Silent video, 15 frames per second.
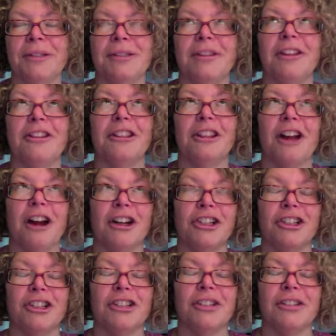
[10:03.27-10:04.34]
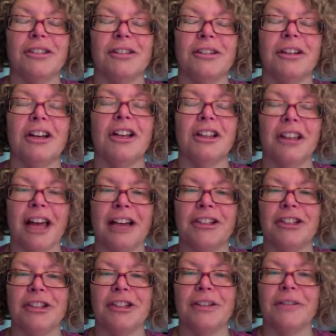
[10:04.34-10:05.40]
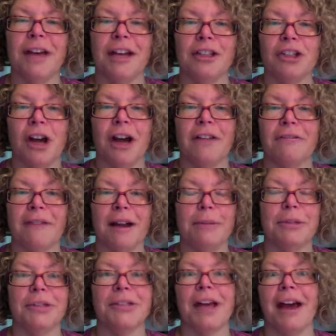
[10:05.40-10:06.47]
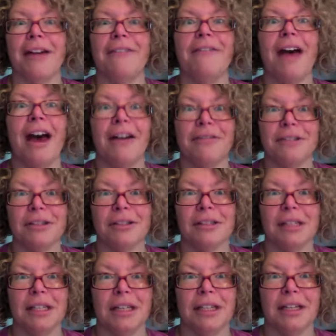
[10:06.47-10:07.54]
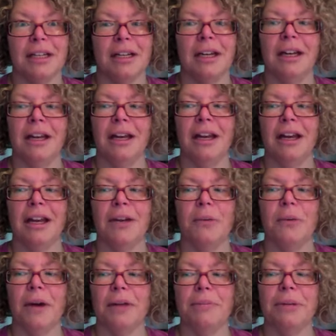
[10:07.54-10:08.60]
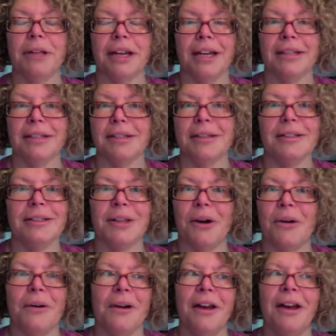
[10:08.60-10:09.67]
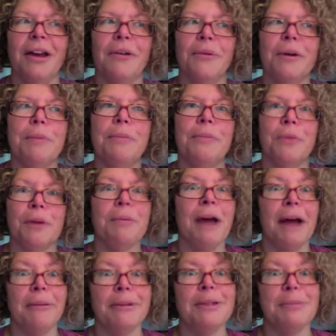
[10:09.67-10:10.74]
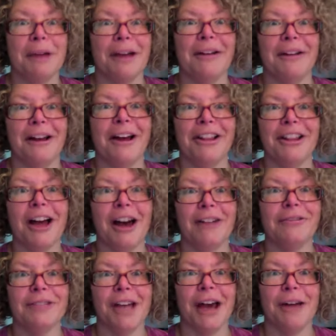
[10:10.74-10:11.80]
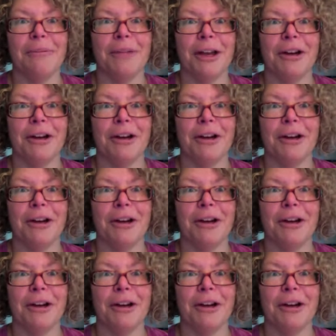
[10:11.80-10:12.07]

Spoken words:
hedgehog fibers I have ever seen in one place. So we probably spent a lot of time there. I know we spent a lot of time there.